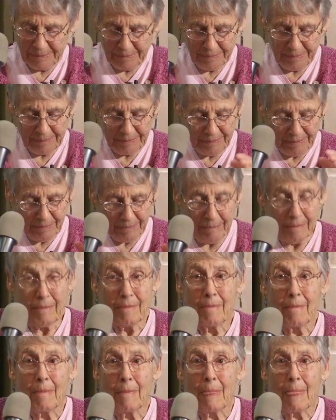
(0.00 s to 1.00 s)
Did you have a
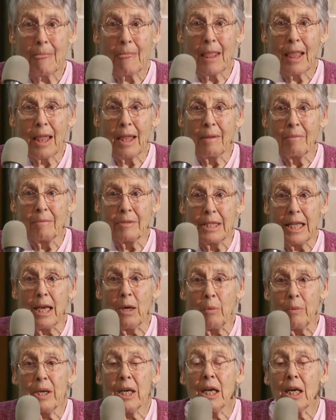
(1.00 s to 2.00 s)
high school there?
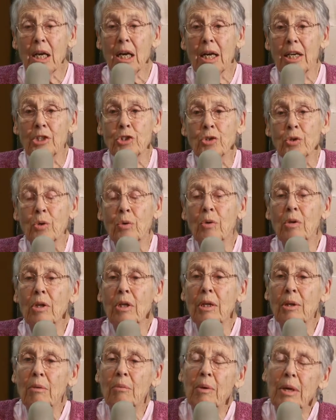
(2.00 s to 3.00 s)
Yeah, we had a high
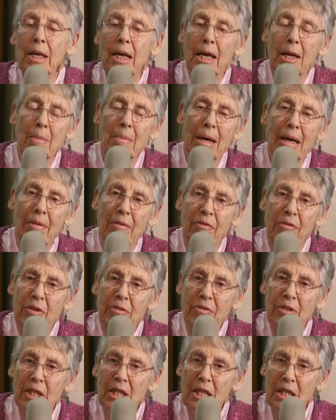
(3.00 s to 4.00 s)
school, and we had about
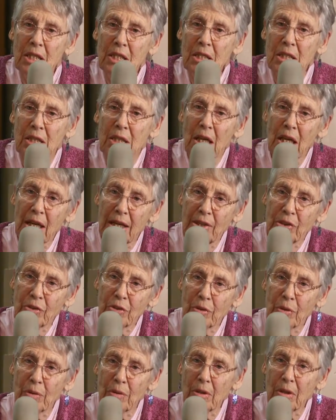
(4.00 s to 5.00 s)
50 kids in the high
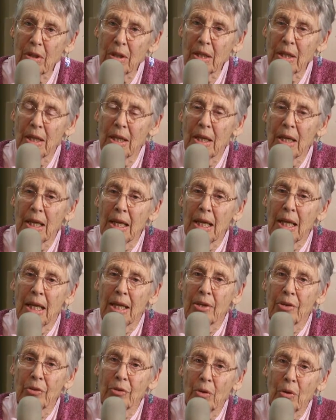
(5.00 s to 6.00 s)
school.
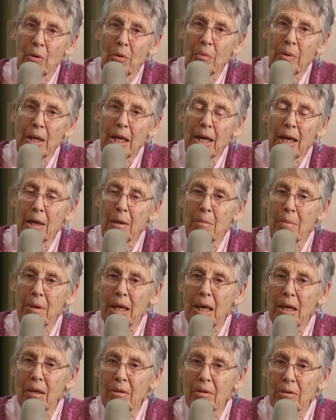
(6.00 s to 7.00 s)
So we had
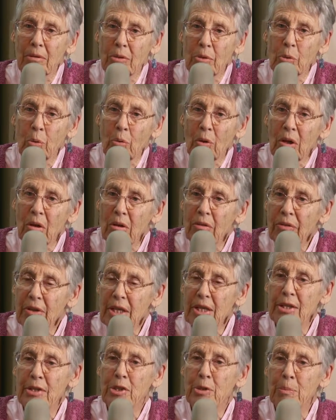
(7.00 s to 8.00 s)
about 12
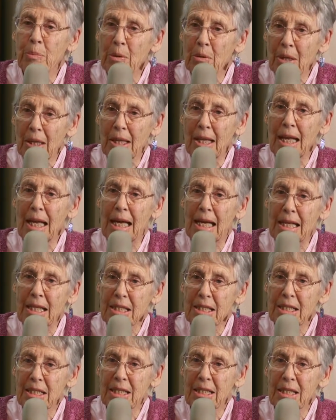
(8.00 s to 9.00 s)
kids per
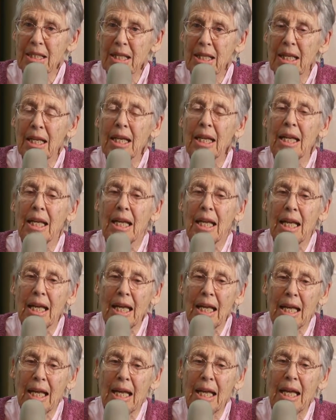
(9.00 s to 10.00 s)
class.
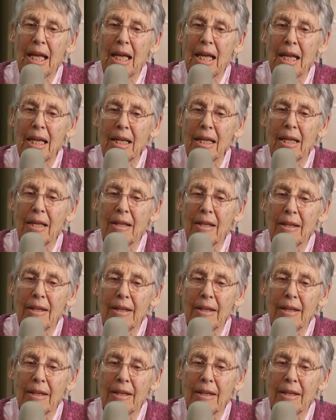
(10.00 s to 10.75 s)
And